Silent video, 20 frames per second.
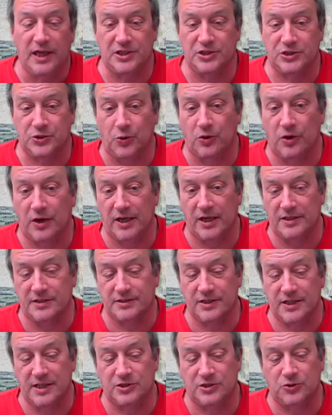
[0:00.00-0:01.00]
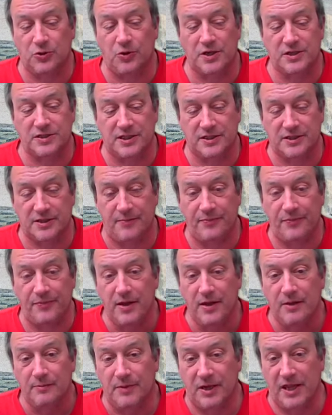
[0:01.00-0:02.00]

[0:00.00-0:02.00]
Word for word: historias, historicism.